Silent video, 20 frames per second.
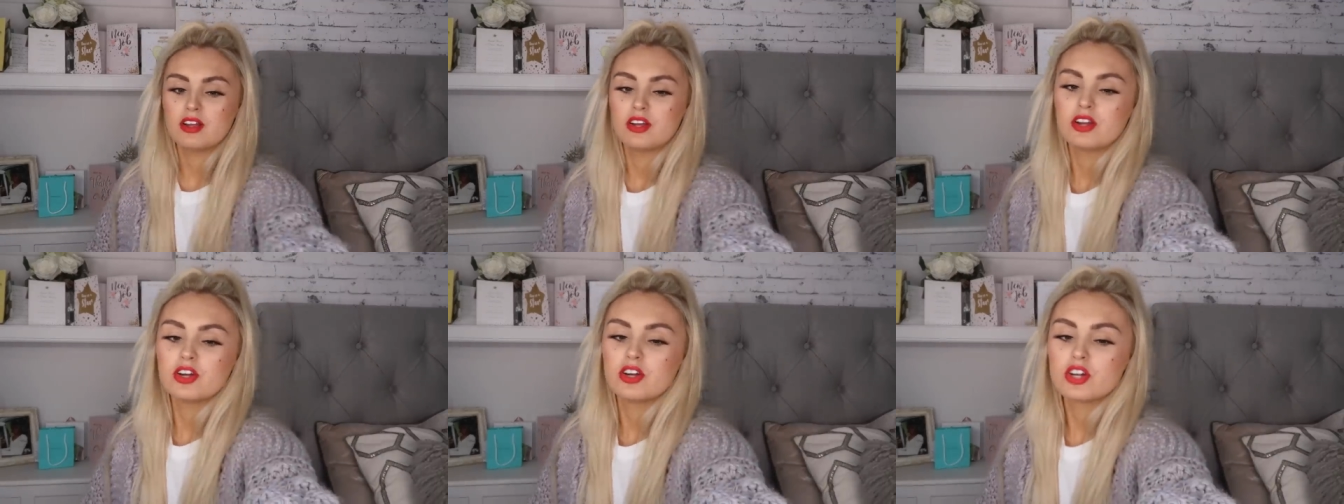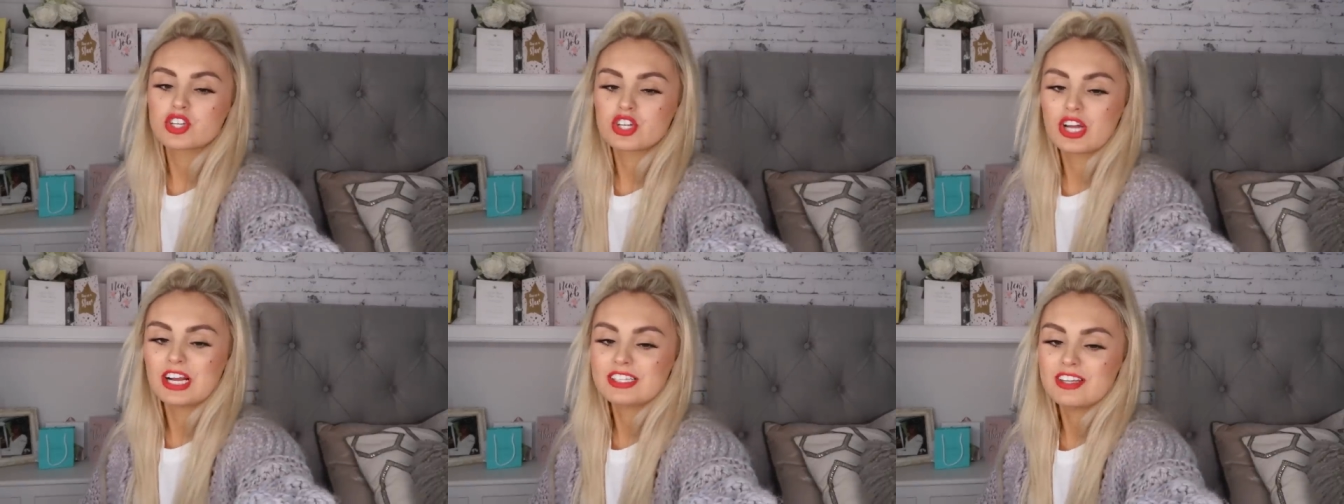Should
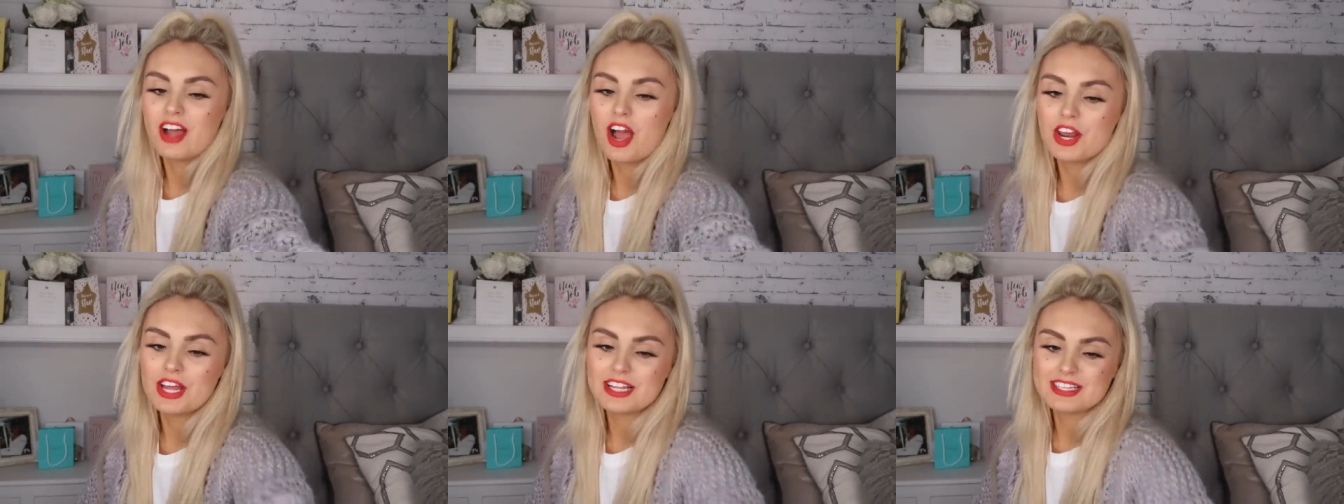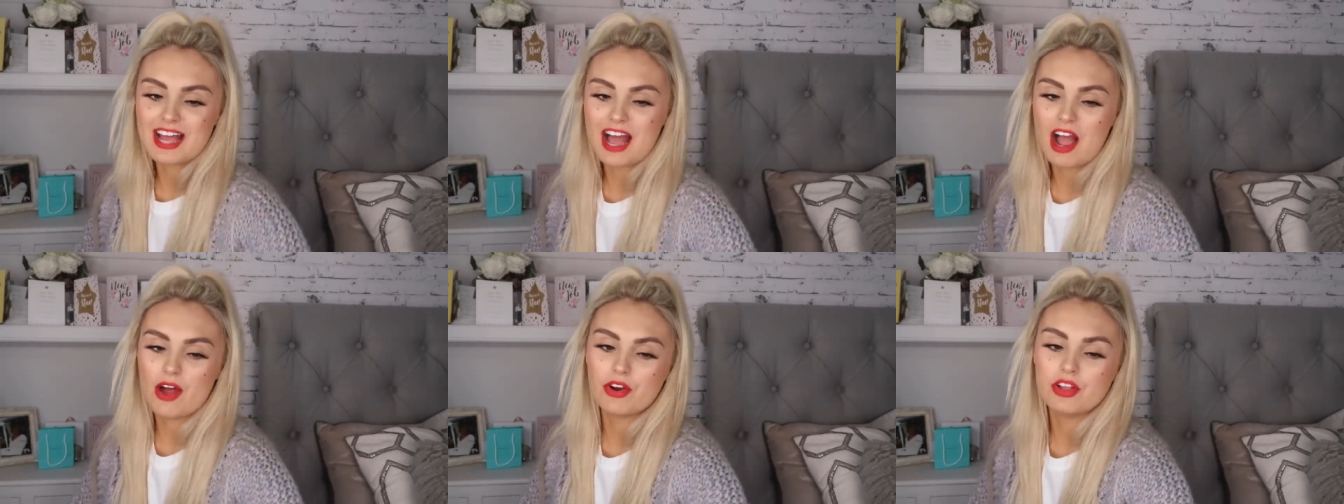I turn
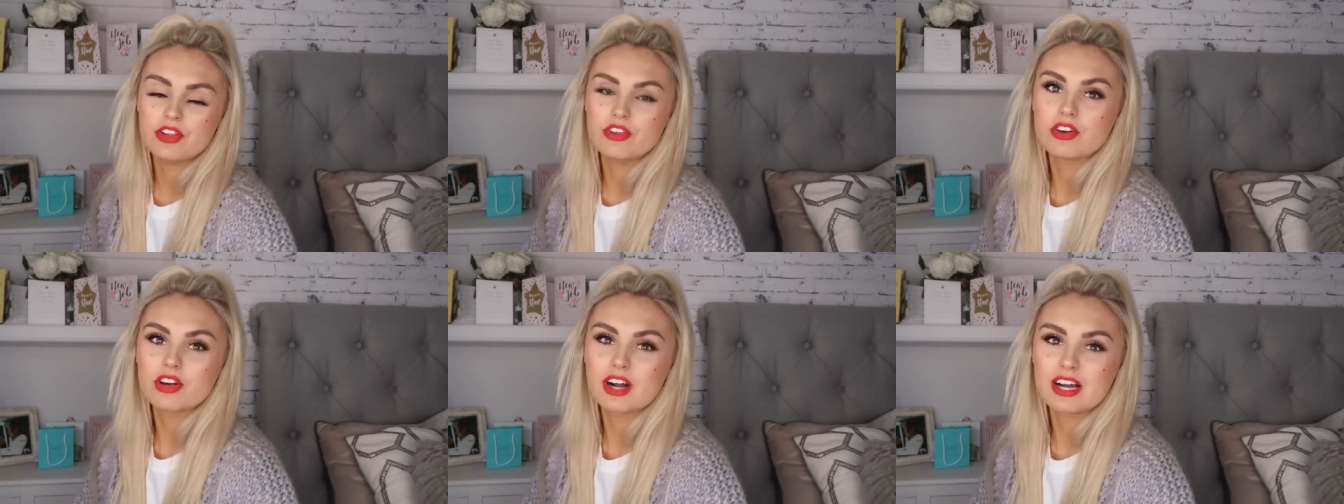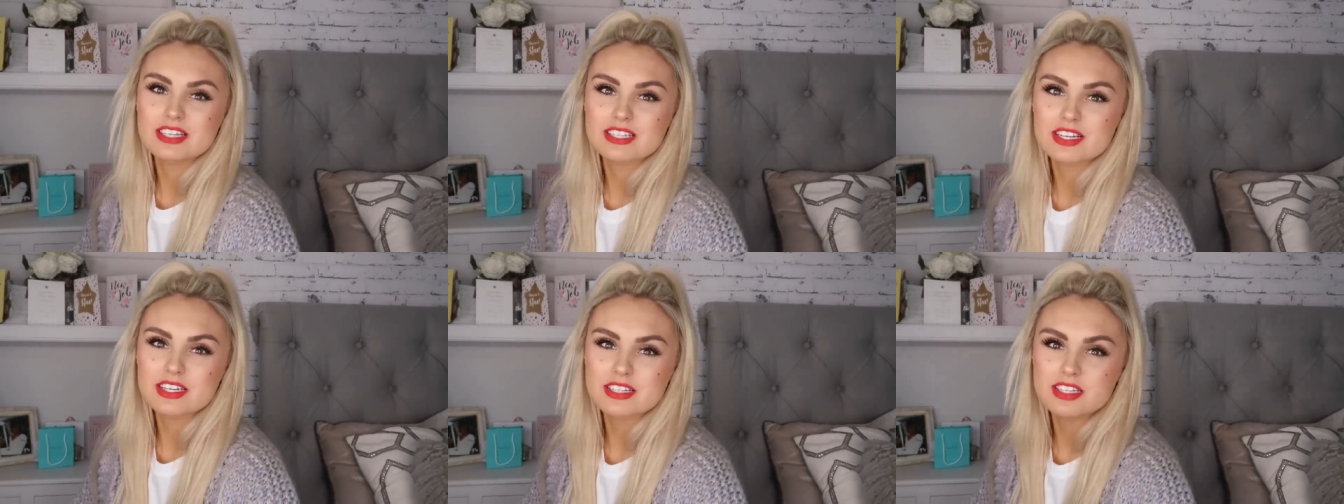it down and you or
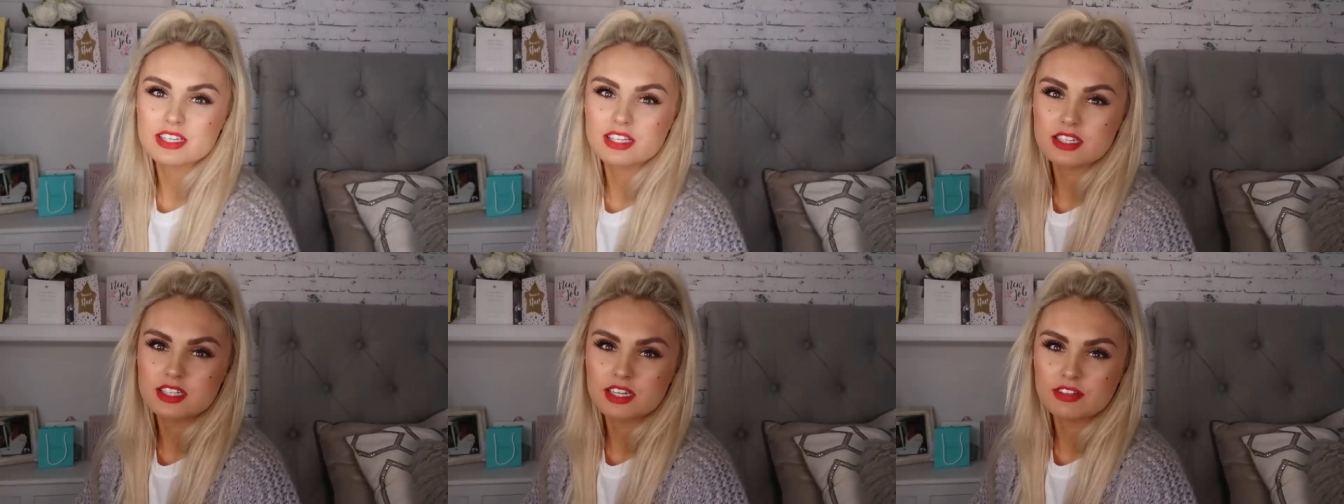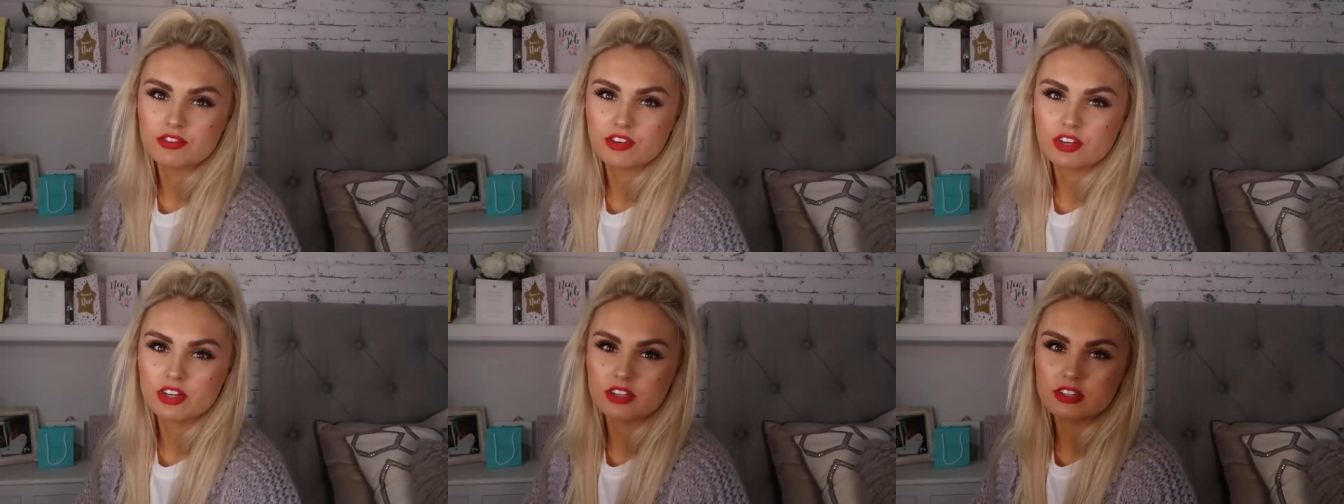guys can she, see the
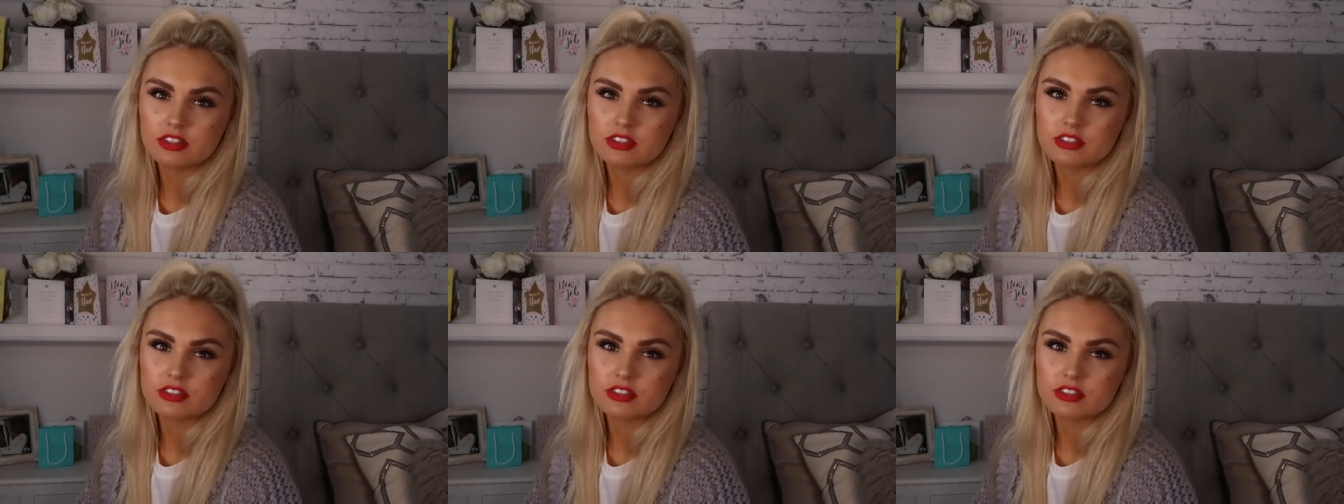difference?